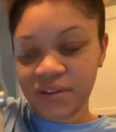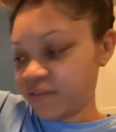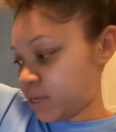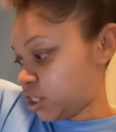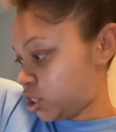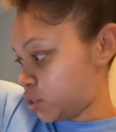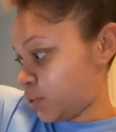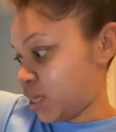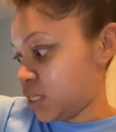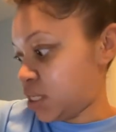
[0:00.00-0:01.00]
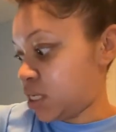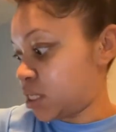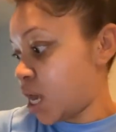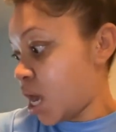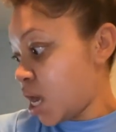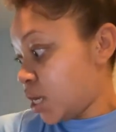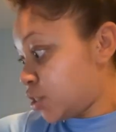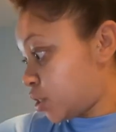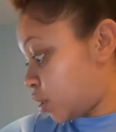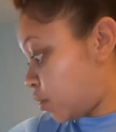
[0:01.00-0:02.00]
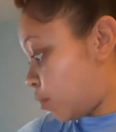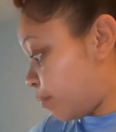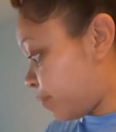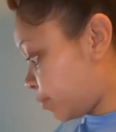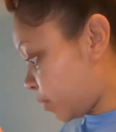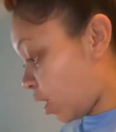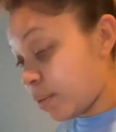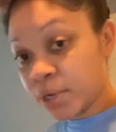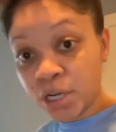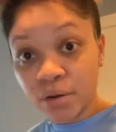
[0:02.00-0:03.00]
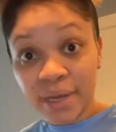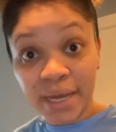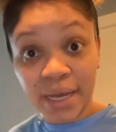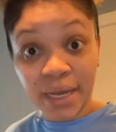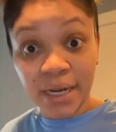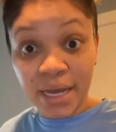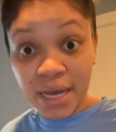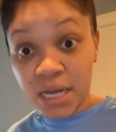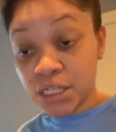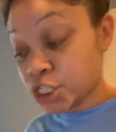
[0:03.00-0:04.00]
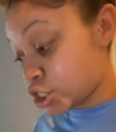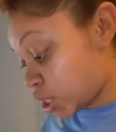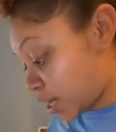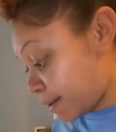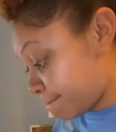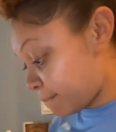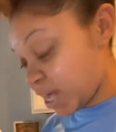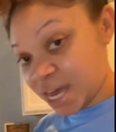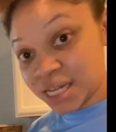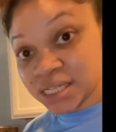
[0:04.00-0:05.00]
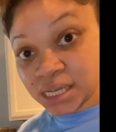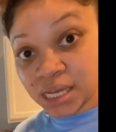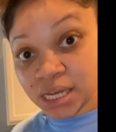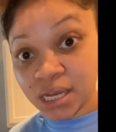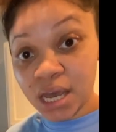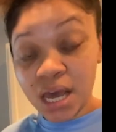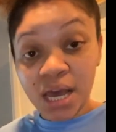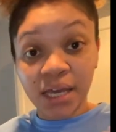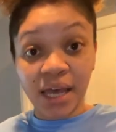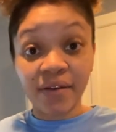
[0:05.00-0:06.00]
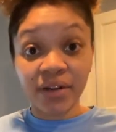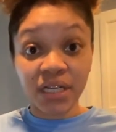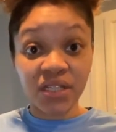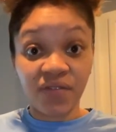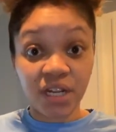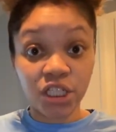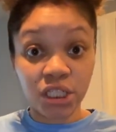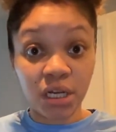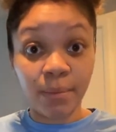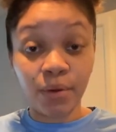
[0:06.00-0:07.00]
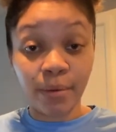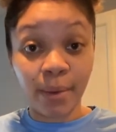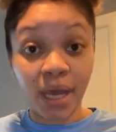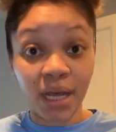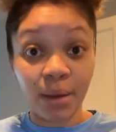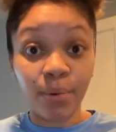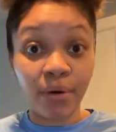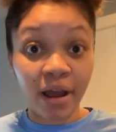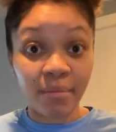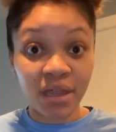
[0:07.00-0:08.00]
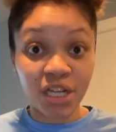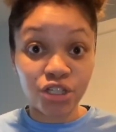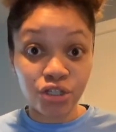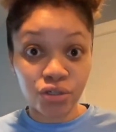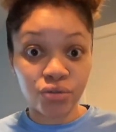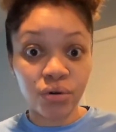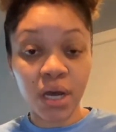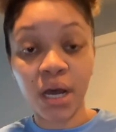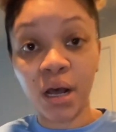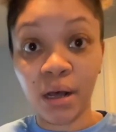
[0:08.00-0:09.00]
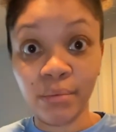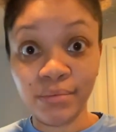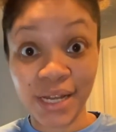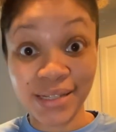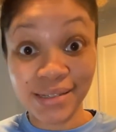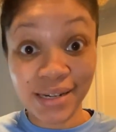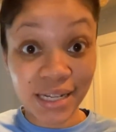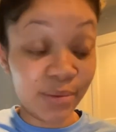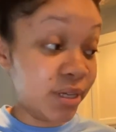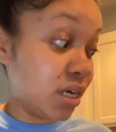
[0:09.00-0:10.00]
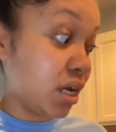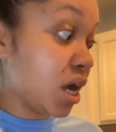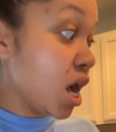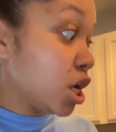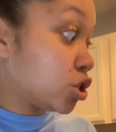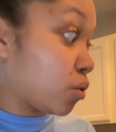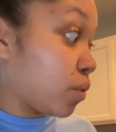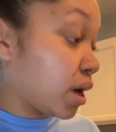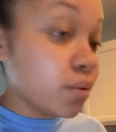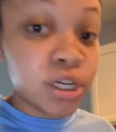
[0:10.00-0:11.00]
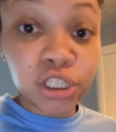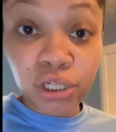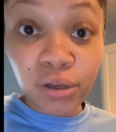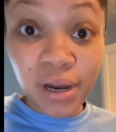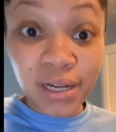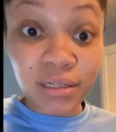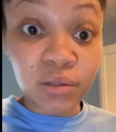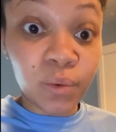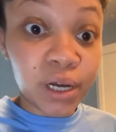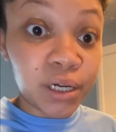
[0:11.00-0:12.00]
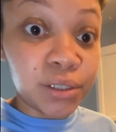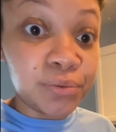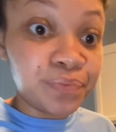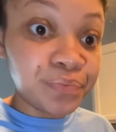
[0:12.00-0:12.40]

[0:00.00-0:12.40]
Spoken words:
finish is what this is. So I'm gonna go ahead and start painting. Kevin is finishing up the remaining priming that's due, that needs to be done. So what I want to show you guys as well